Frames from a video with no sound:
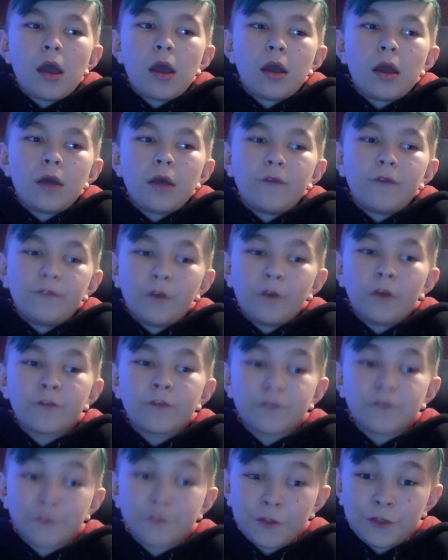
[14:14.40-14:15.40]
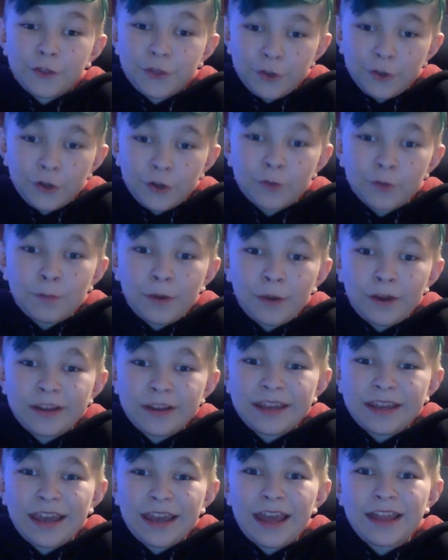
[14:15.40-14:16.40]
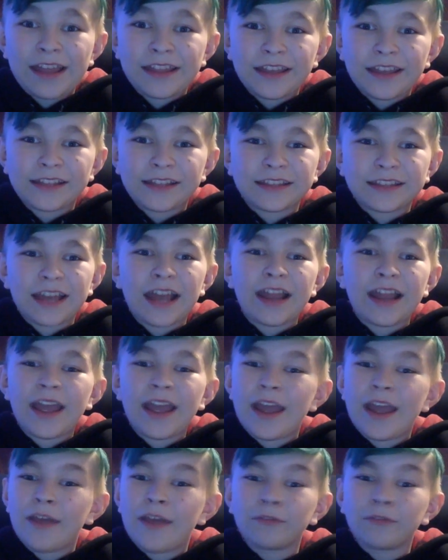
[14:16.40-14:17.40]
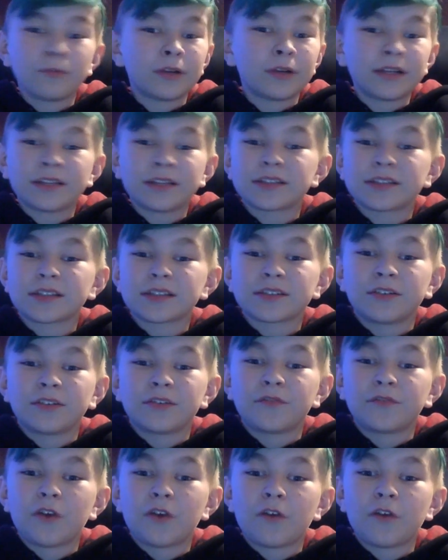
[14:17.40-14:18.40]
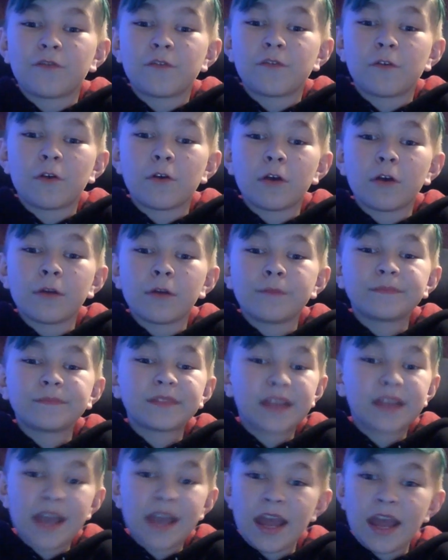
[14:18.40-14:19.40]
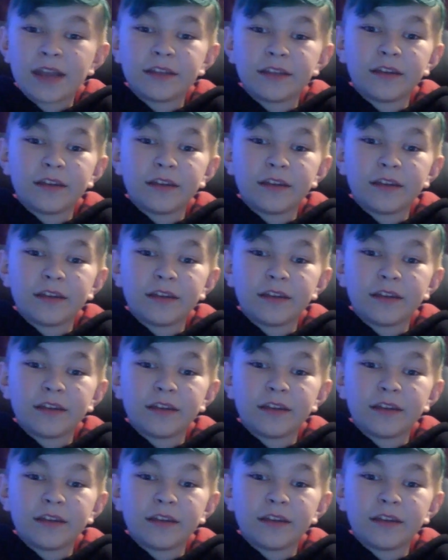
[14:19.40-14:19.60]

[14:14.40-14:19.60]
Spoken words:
vote for the third-party candidate that everyone else is going to vote for, Canada?